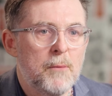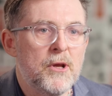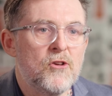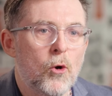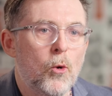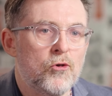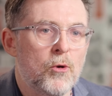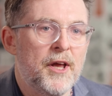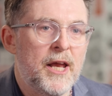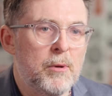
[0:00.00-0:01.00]
but it's
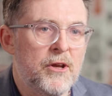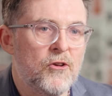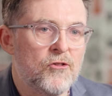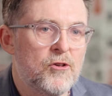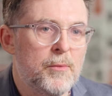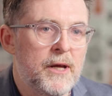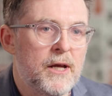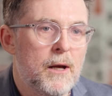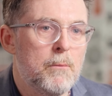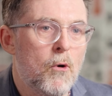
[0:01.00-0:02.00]
also enabling us to
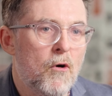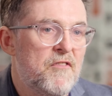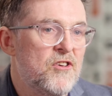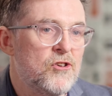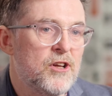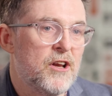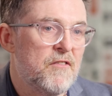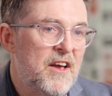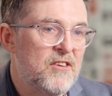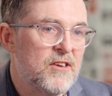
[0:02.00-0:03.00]
be more efficient and
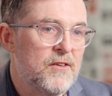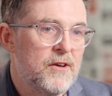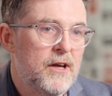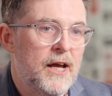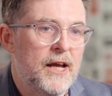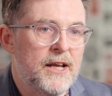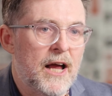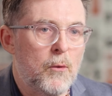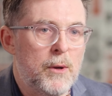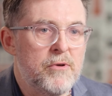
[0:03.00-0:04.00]
effective in
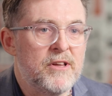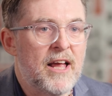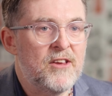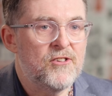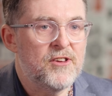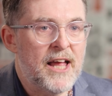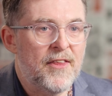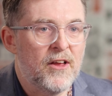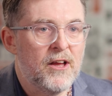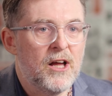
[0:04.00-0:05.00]
how we bring data
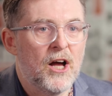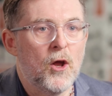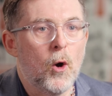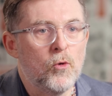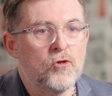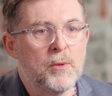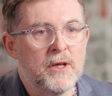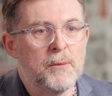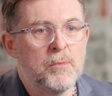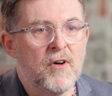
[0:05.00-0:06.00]
together and
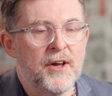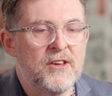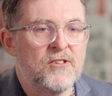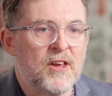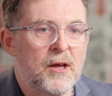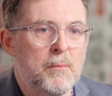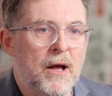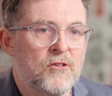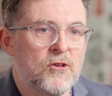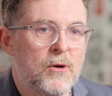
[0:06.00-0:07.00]
ultimately provide insight
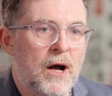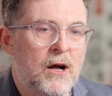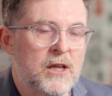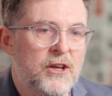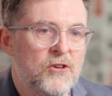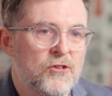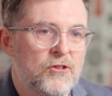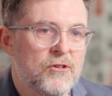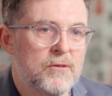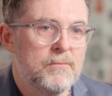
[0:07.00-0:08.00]
back to our
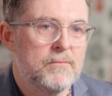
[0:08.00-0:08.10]
clinicians.